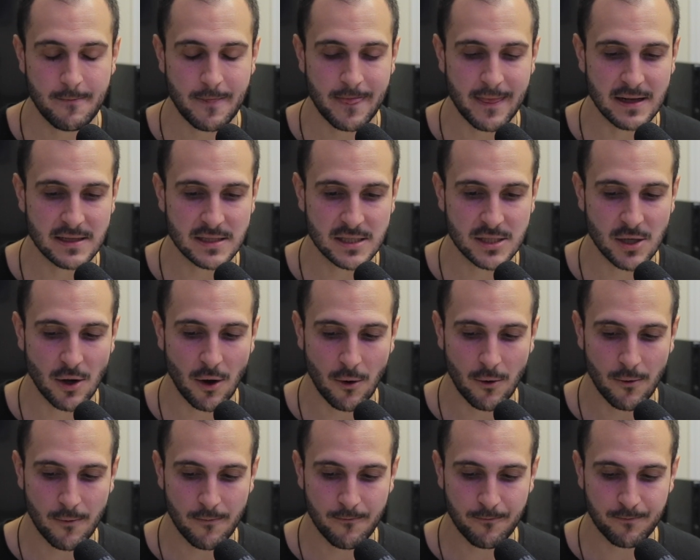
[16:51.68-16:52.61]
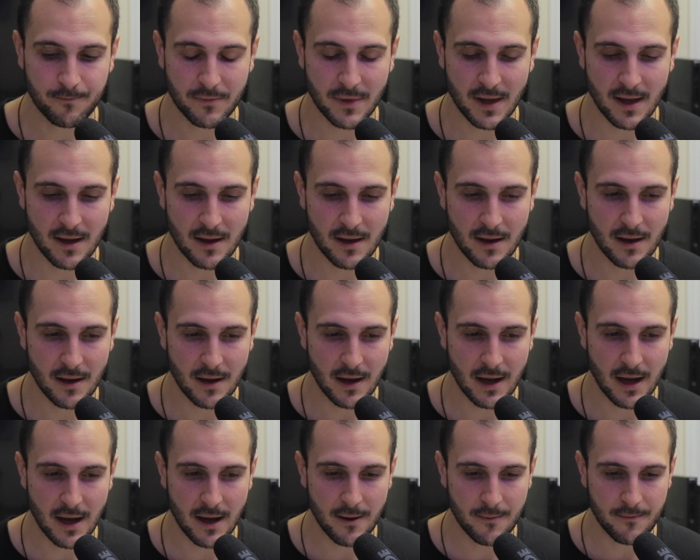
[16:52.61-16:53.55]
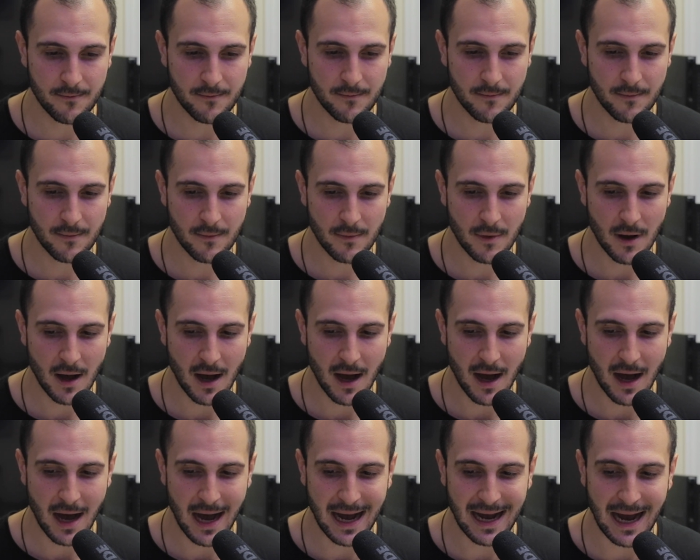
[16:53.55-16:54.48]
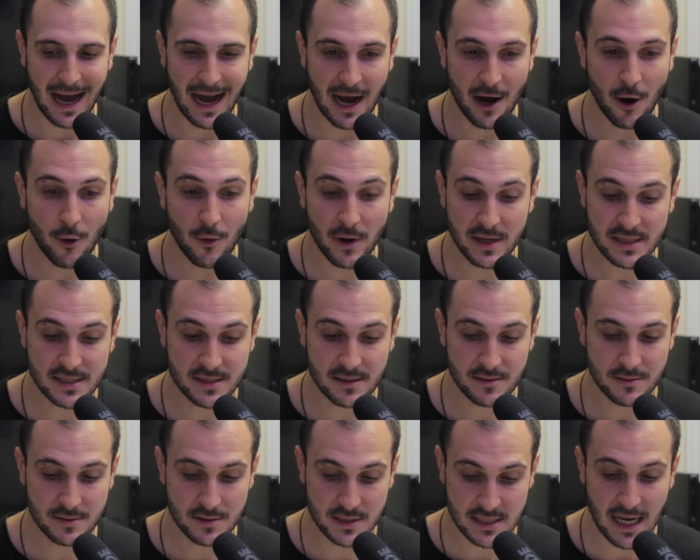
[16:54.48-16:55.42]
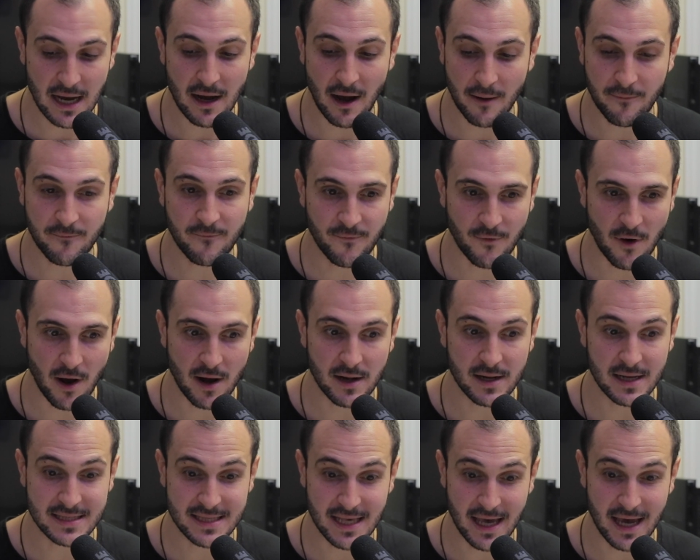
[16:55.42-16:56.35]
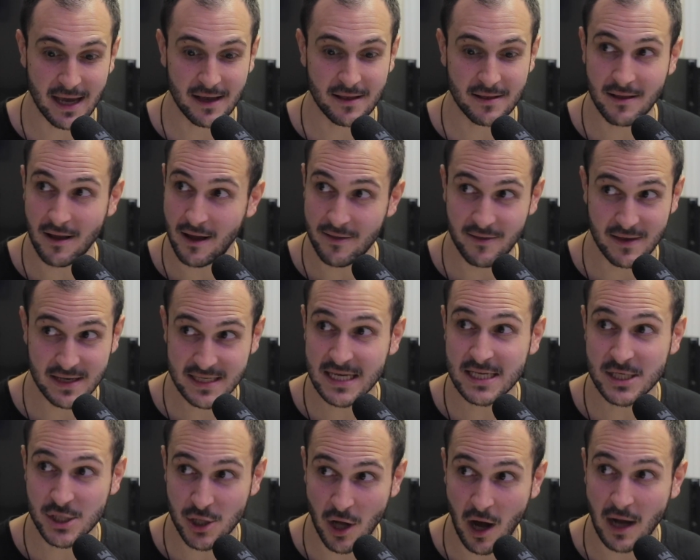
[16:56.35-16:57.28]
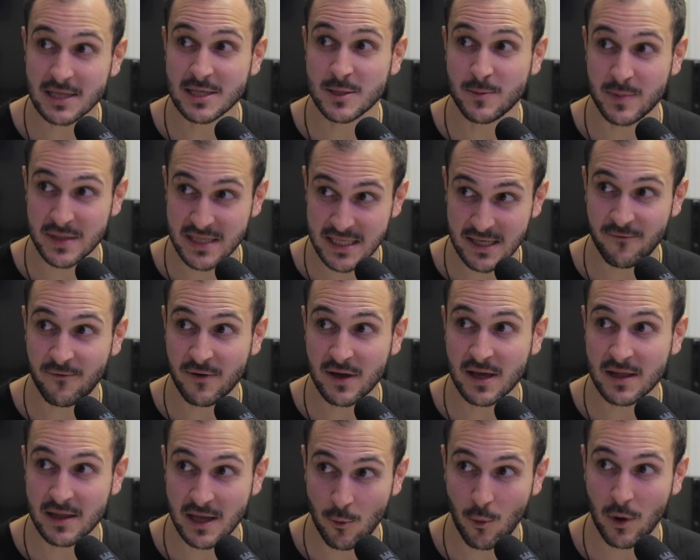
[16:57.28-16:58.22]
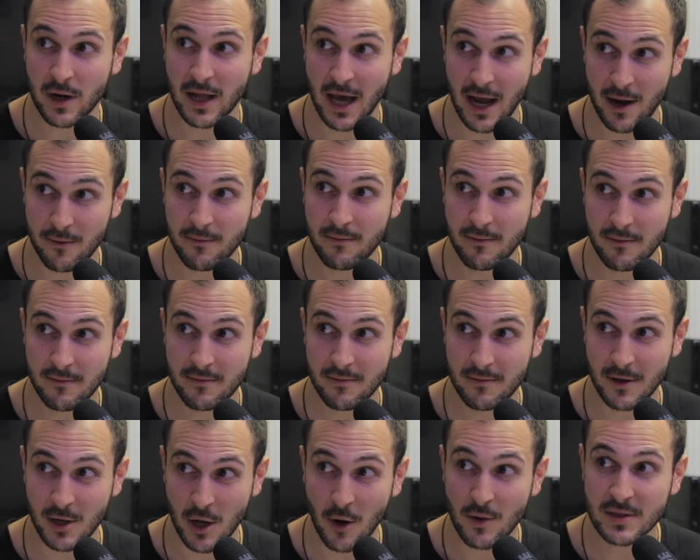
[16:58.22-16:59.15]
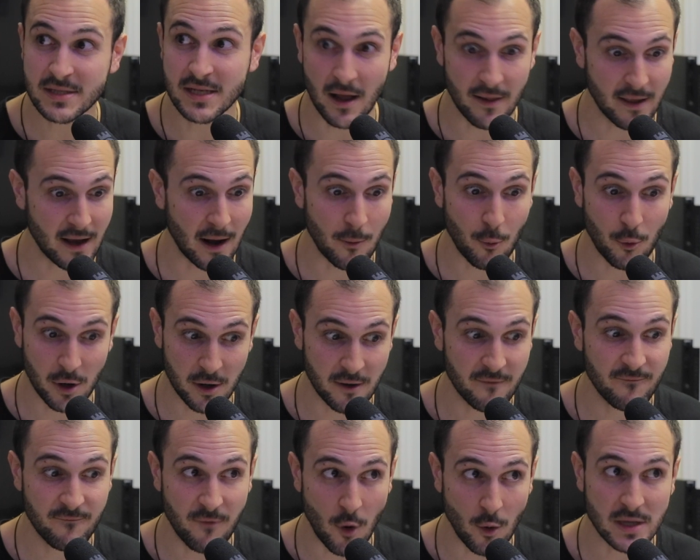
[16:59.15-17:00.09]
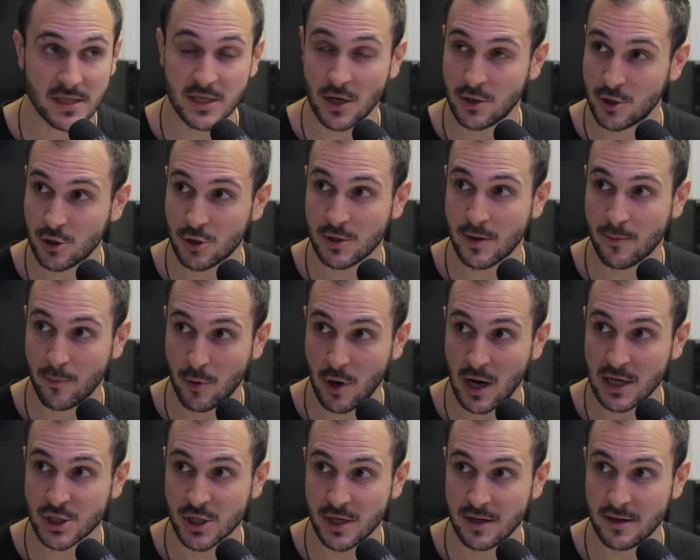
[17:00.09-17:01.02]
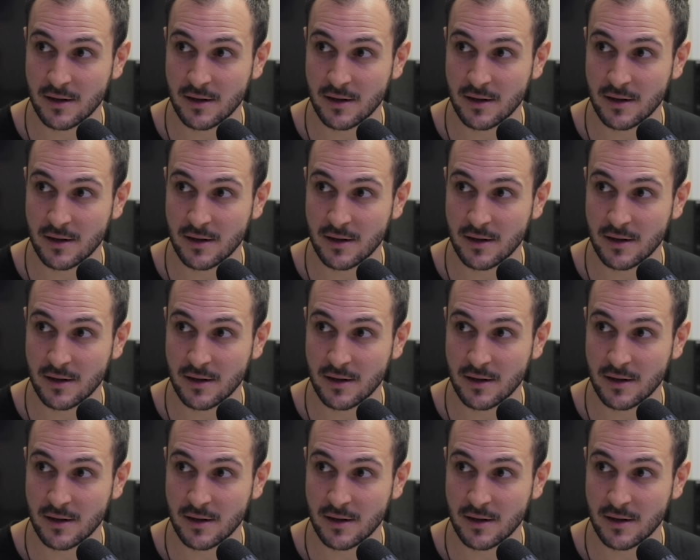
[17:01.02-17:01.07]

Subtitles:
And so I always say up front, it's like, this is not specifically what it's not like we're going to focus on your depression.